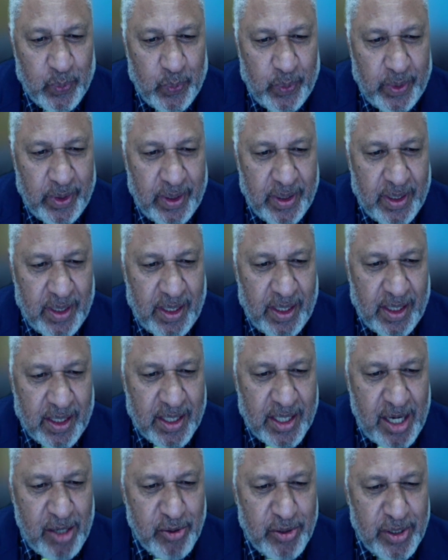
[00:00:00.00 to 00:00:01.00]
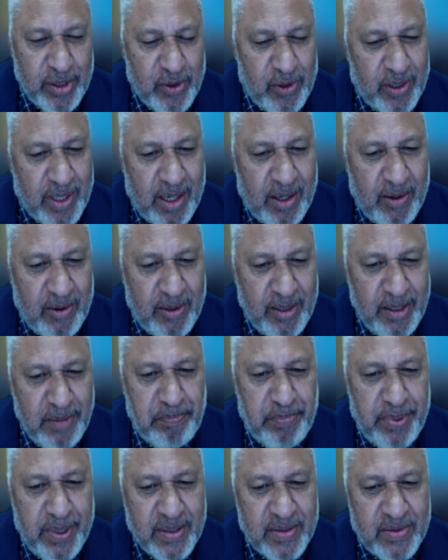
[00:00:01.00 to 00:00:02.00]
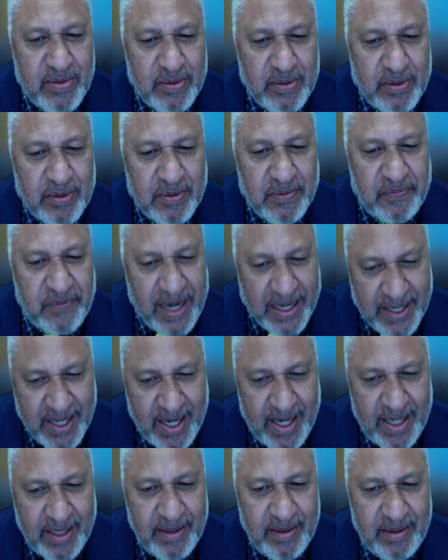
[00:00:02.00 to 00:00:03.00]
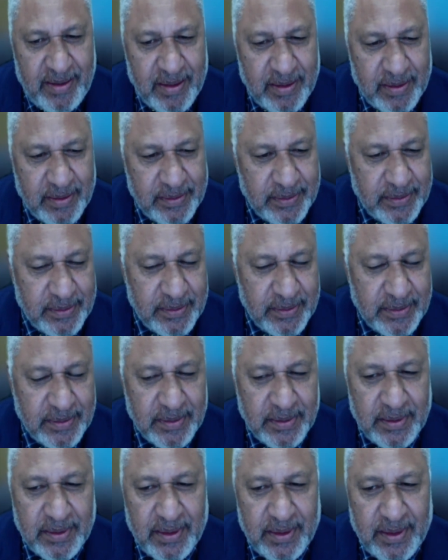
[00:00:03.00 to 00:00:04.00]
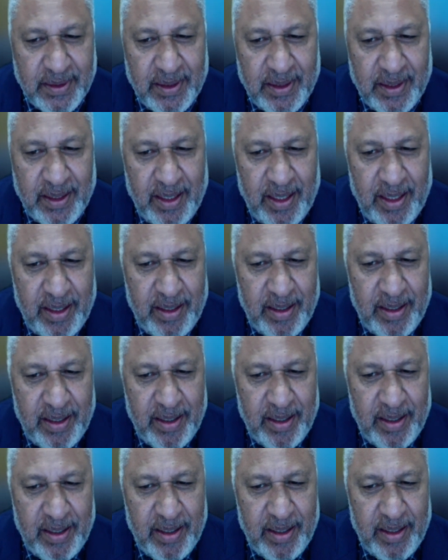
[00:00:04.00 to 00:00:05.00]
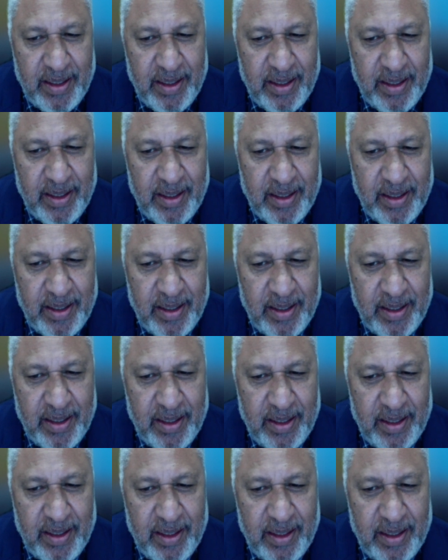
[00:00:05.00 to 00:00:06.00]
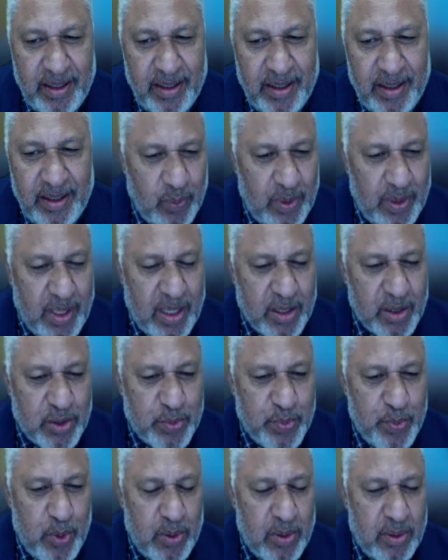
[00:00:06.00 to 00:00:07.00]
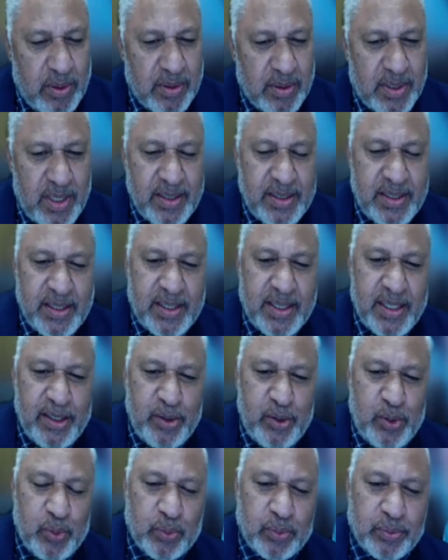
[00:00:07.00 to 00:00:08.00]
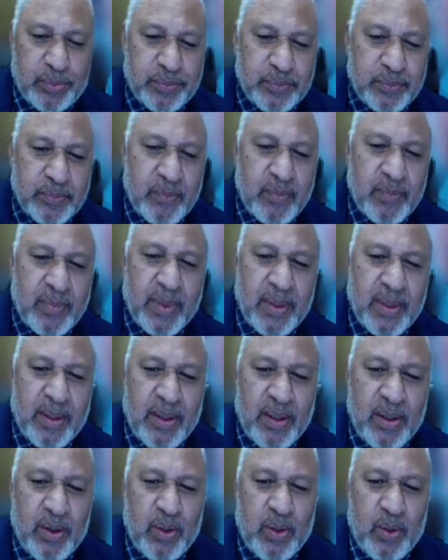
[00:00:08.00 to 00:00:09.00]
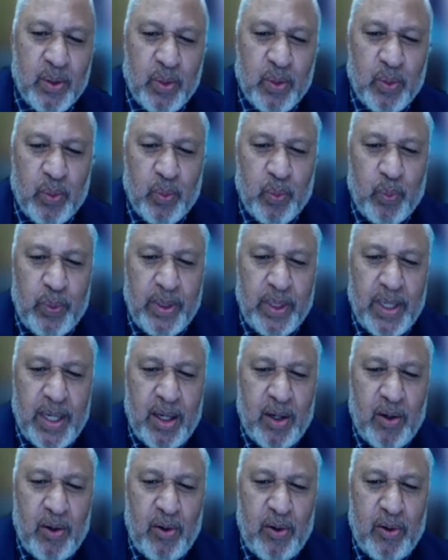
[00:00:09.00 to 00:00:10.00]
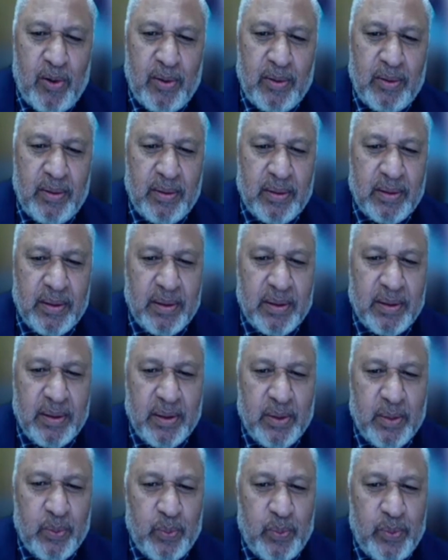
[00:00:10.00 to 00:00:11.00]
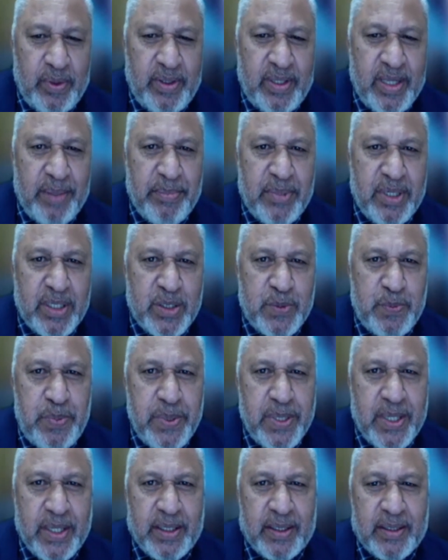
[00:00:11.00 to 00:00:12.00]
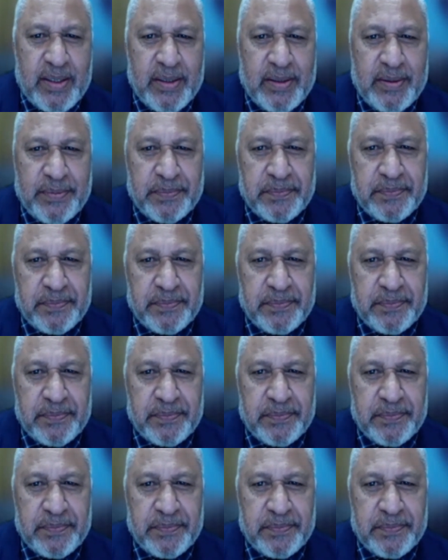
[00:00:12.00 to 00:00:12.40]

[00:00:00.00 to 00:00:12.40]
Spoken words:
We are counting on our Olympians to fight hard and show the world what our small country can do. We are all with them in spirit.